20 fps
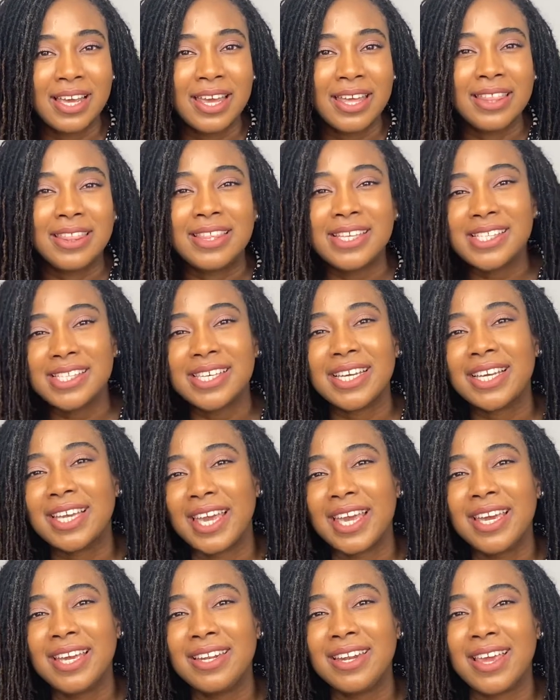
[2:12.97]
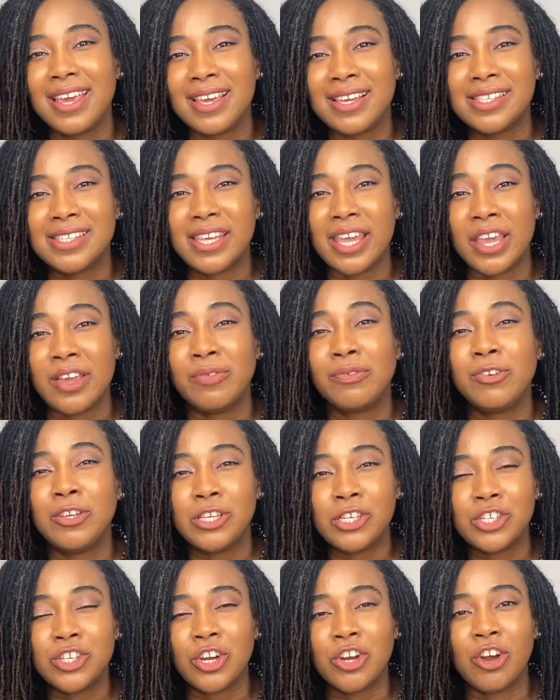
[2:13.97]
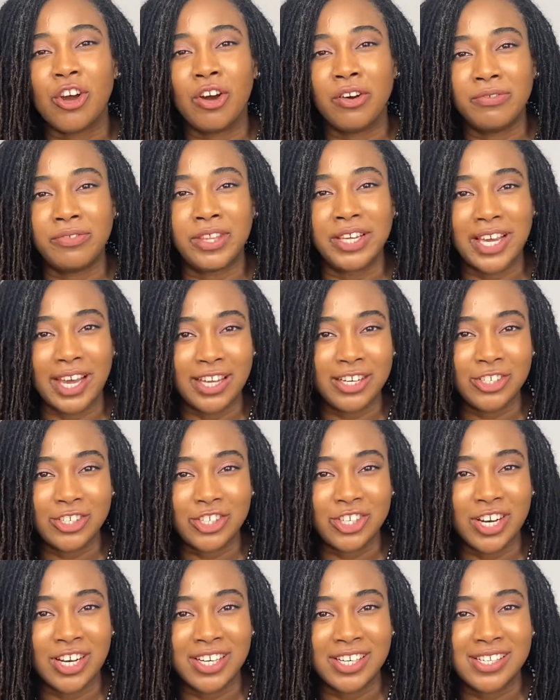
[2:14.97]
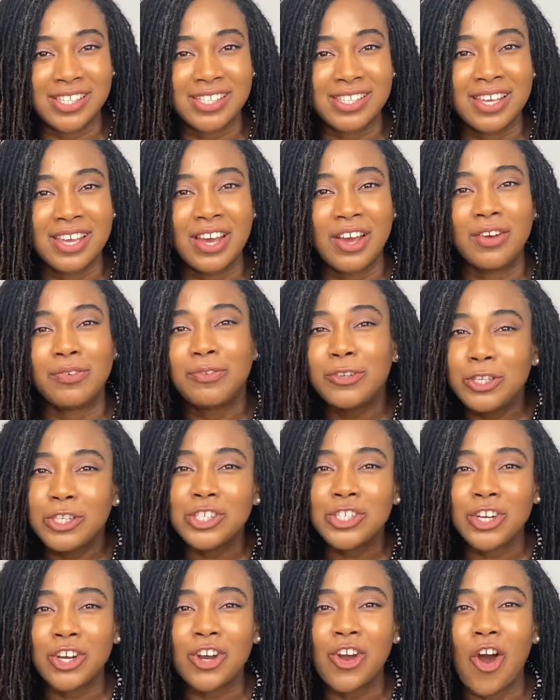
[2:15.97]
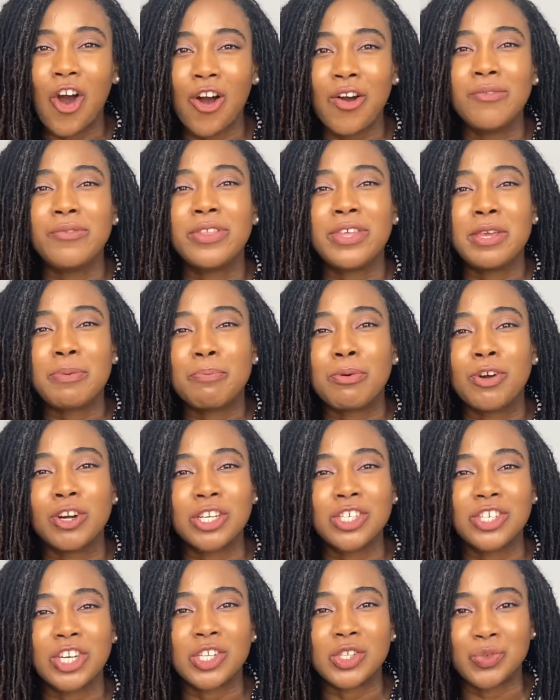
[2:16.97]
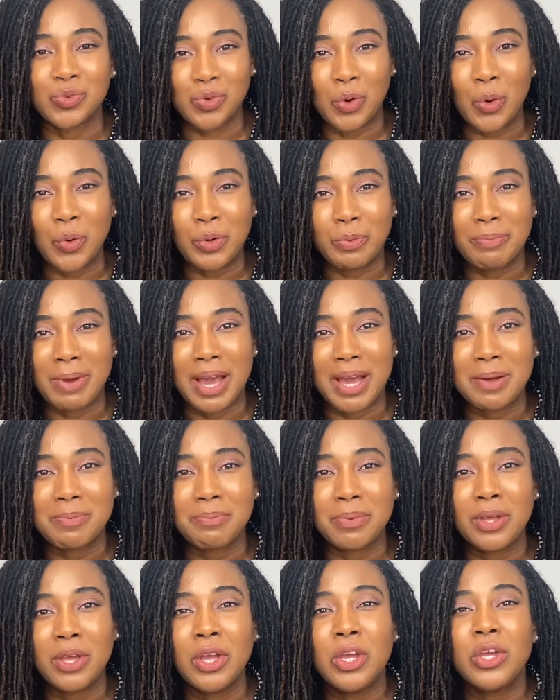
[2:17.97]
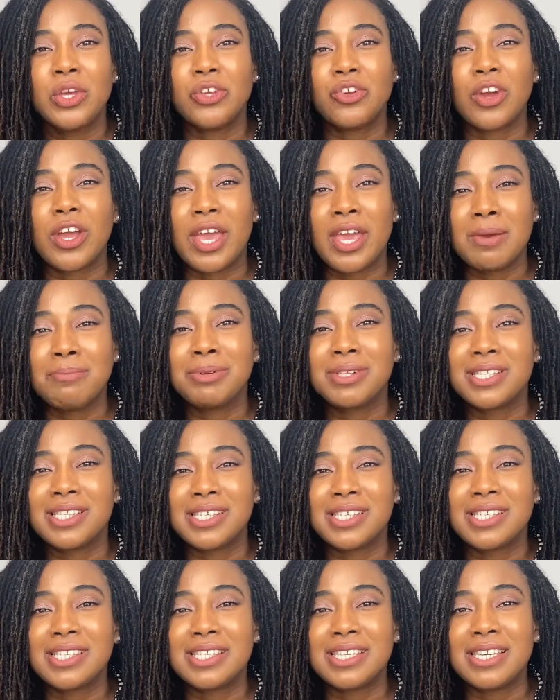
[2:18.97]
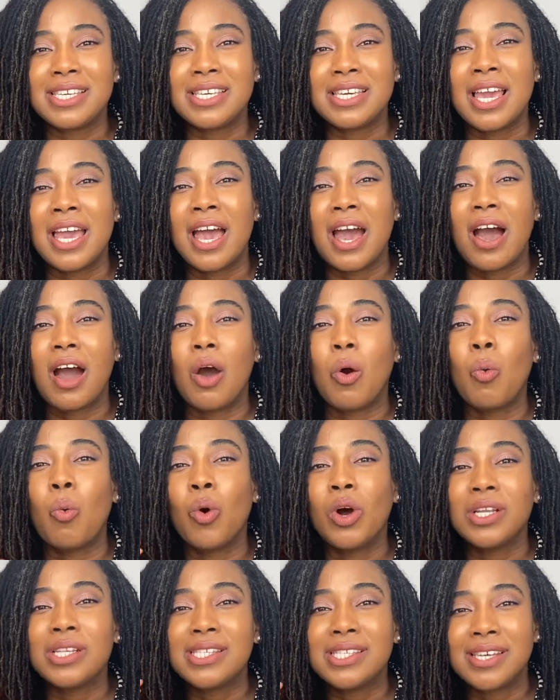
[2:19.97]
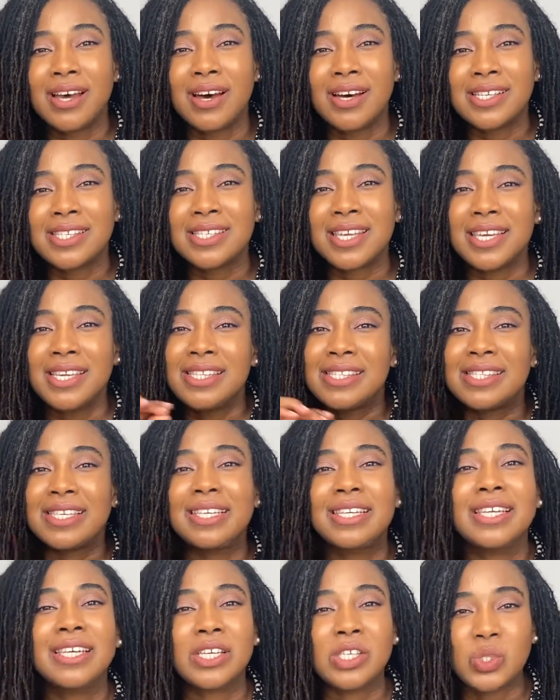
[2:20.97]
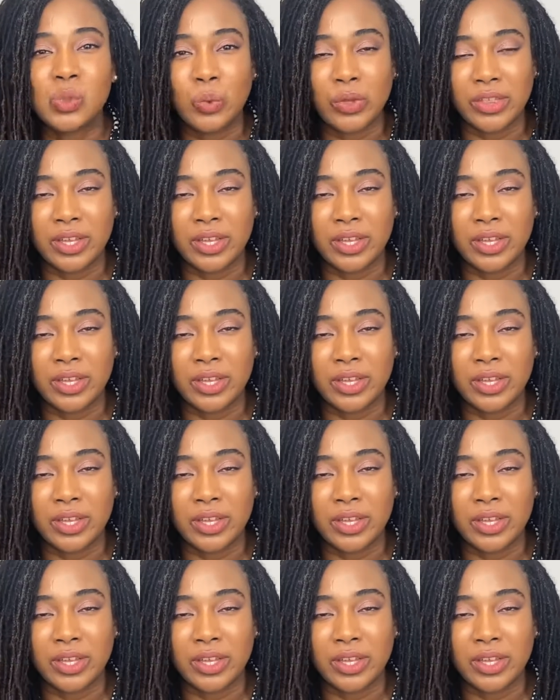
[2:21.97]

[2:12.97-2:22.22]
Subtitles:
This again is a feature of the Gantt chart, a feature of the project roadmap. You're able to see how one task interlinks with